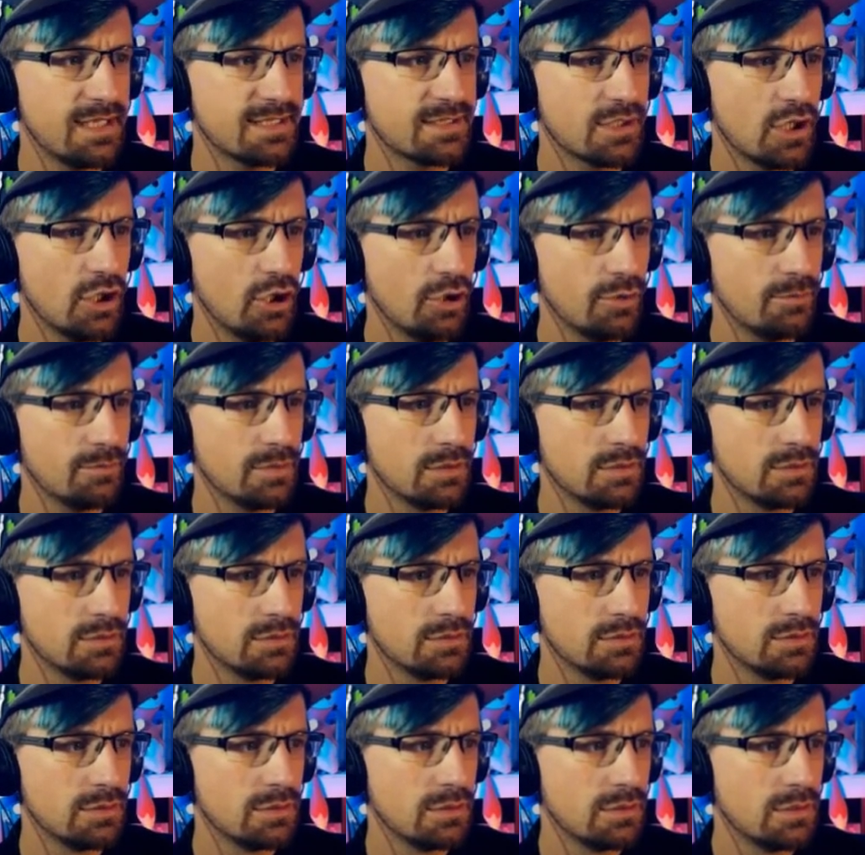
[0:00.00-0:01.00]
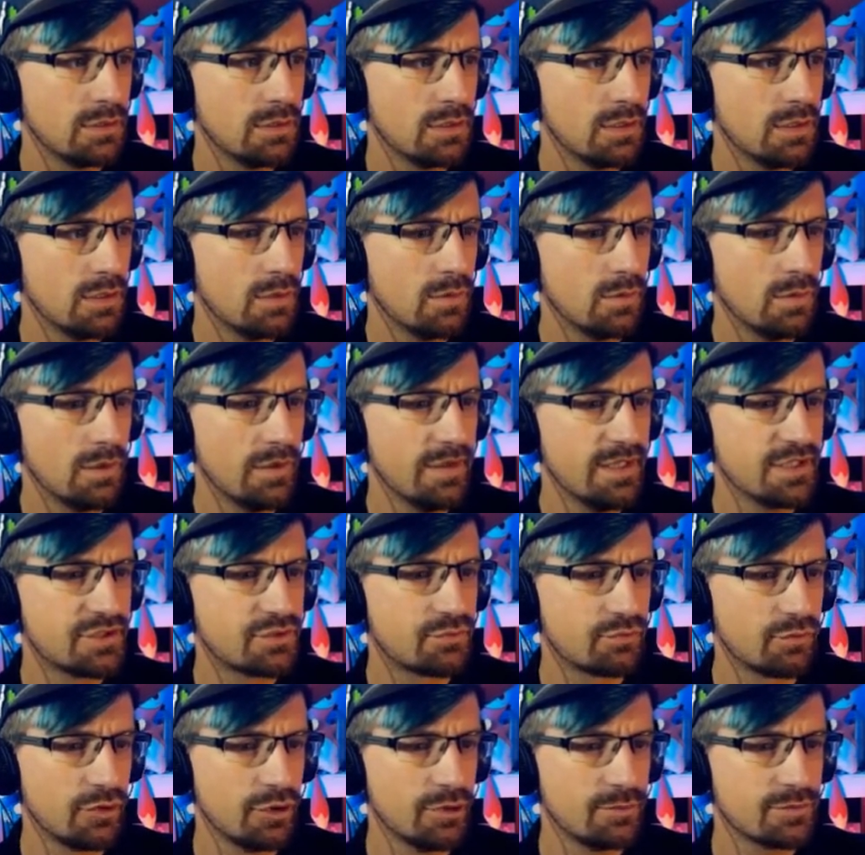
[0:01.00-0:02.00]
home. Well,
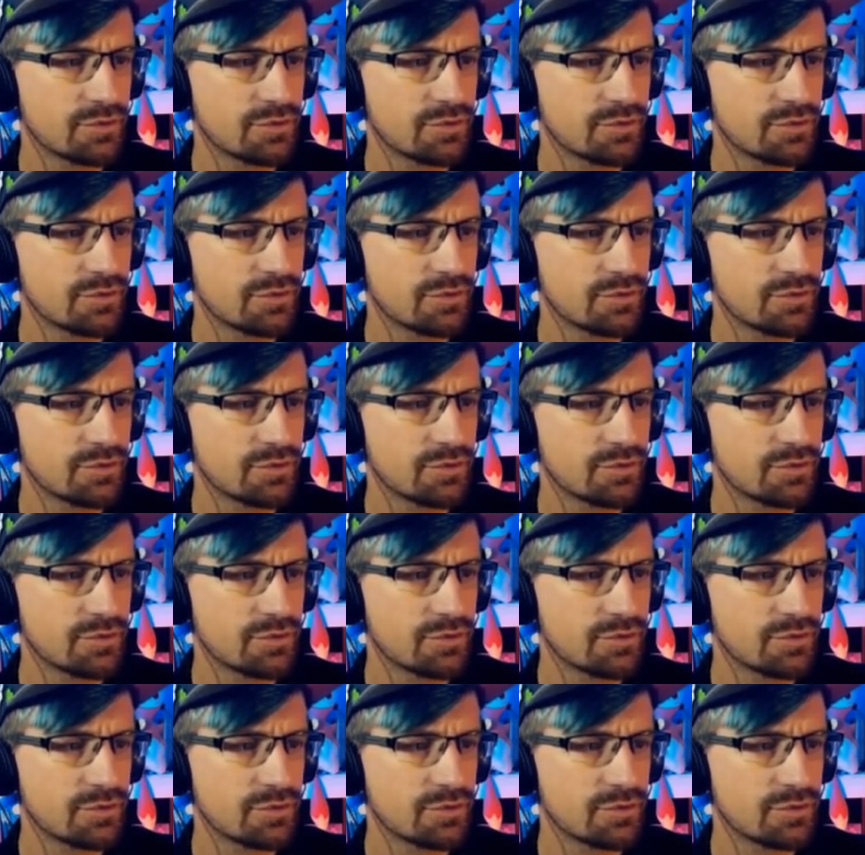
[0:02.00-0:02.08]
this room's